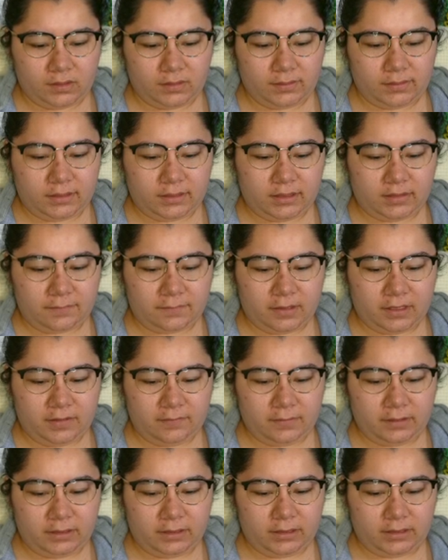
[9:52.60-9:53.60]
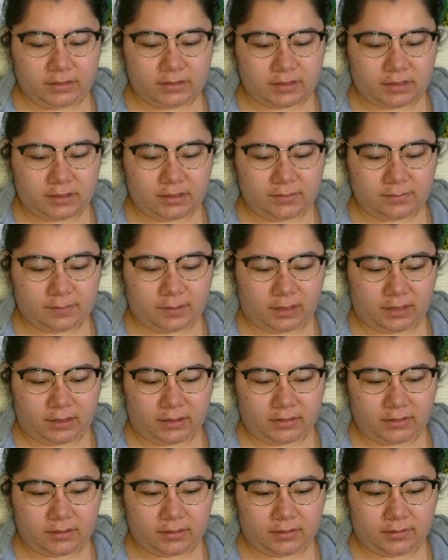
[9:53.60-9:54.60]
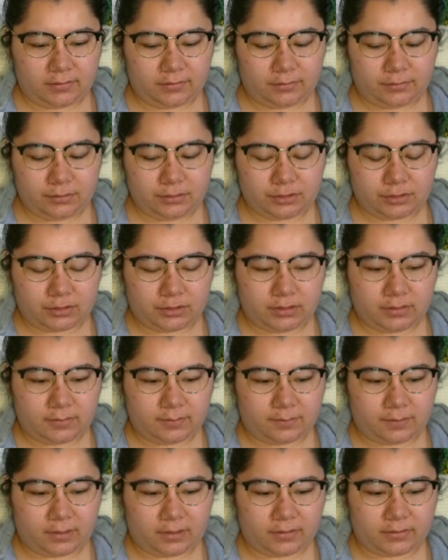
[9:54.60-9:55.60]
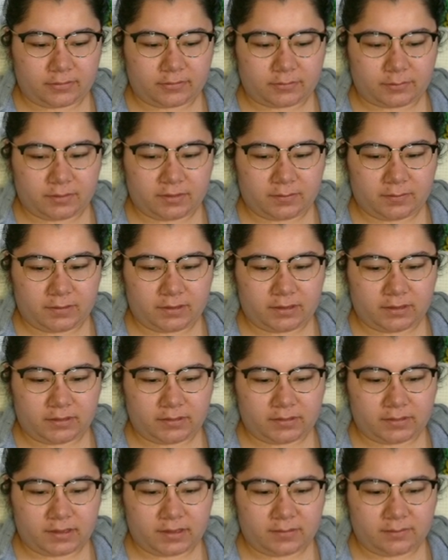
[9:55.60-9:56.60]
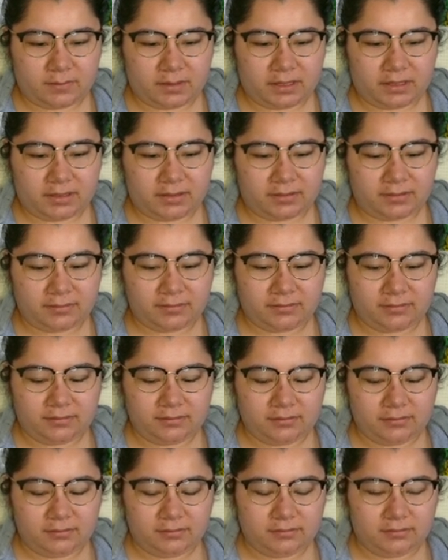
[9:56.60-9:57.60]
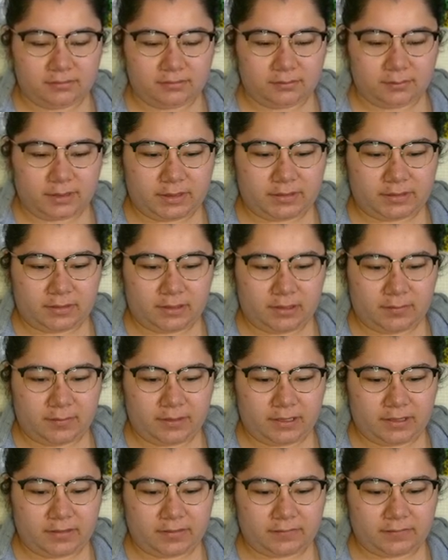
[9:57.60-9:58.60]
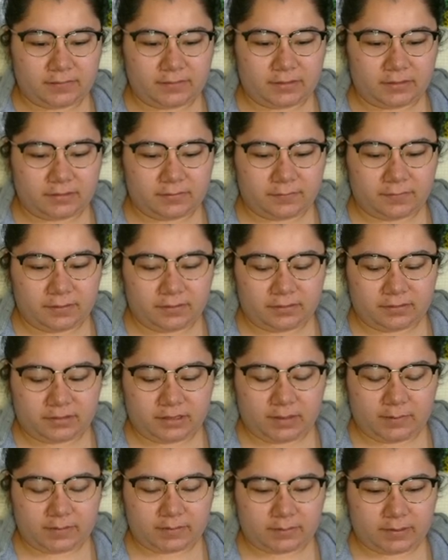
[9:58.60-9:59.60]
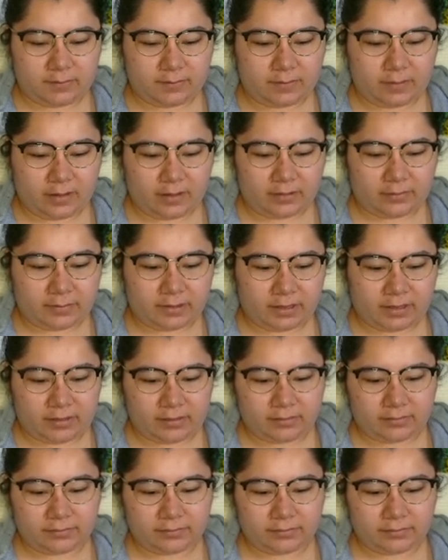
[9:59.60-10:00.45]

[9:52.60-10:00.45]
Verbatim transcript: Like, if I have, like, a tight pant and a loose shirt, it bothers me because then my, my top hat doesn't feel the same as my bottom hat.